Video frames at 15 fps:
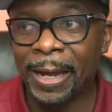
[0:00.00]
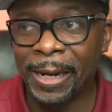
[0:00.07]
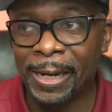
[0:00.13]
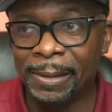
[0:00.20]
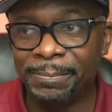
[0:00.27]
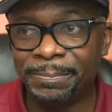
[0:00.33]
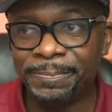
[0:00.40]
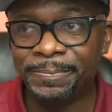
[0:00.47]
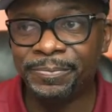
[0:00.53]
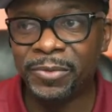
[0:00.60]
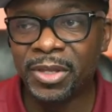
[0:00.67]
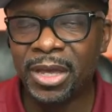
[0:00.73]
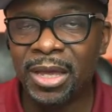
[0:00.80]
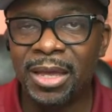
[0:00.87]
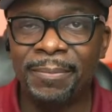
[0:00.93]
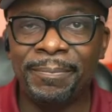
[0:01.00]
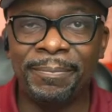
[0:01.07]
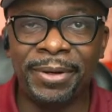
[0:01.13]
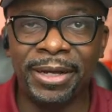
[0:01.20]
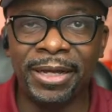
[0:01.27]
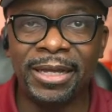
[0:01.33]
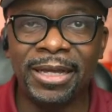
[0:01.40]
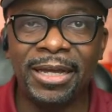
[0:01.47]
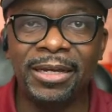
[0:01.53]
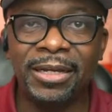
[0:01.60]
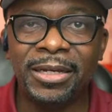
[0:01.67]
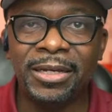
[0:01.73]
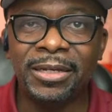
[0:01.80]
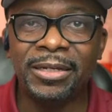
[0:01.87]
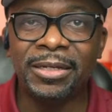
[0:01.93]
Um, but
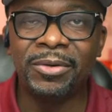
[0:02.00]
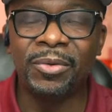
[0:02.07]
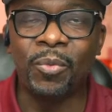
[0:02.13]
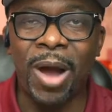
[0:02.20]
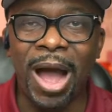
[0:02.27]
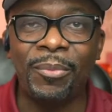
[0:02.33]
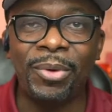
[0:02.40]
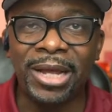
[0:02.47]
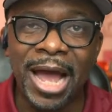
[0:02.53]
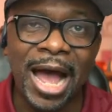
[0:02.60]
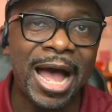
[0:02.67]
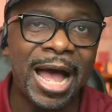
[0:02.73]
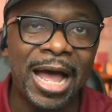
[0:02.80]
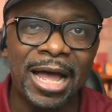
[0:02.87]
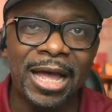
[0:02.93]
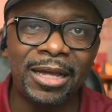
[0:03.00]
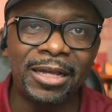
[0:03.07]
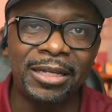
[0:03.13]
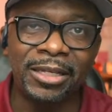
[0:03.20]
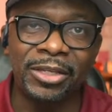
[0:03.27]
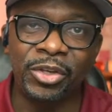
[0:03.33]
why would God,